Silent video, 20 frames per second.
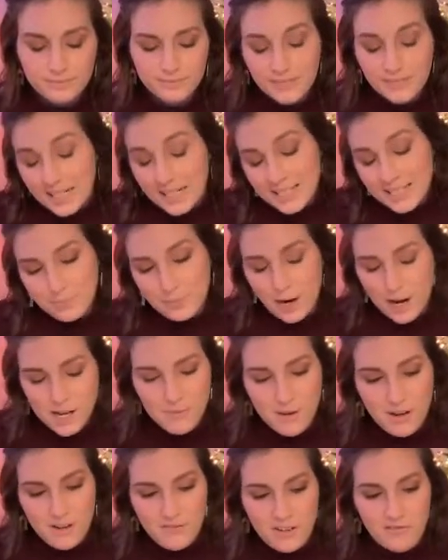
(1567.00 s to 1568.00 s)
That's
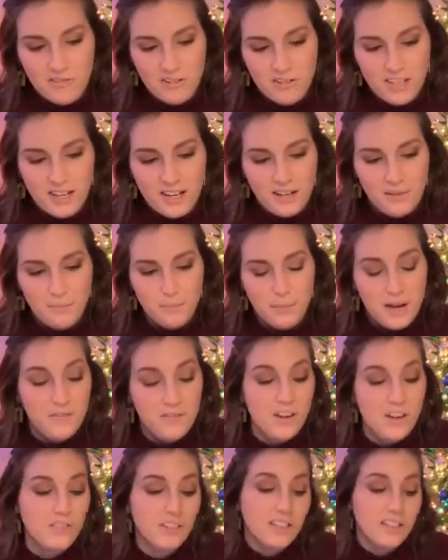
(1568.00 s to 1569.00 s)
probably my favorite thing. My
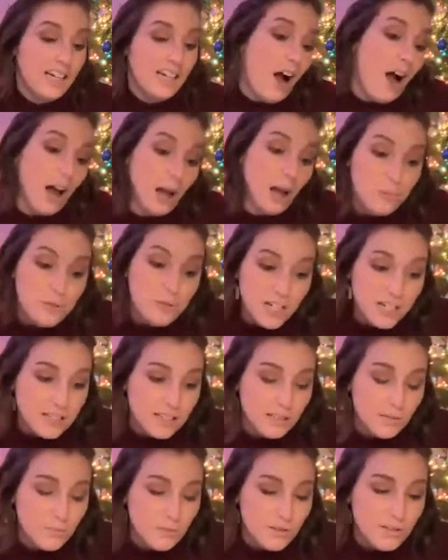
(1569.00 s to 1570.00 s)
favorite like object in
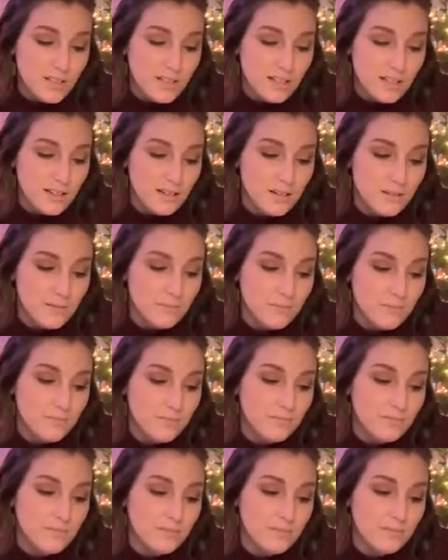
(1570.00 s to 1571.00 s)
the museum
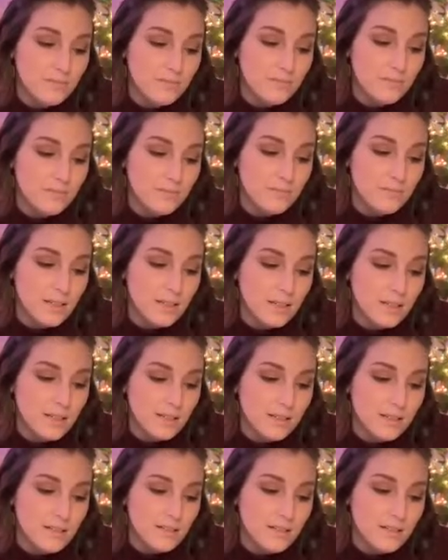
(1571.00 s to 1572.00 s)

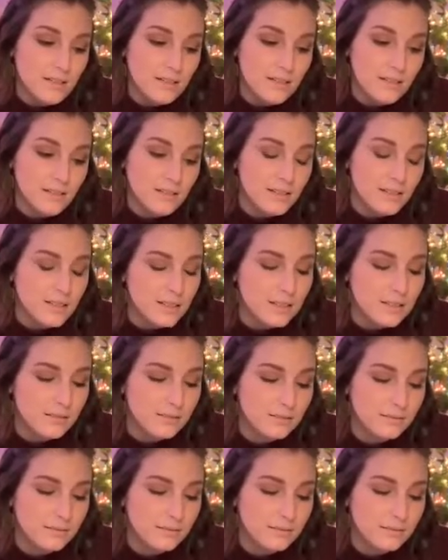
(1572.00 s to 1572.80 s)
is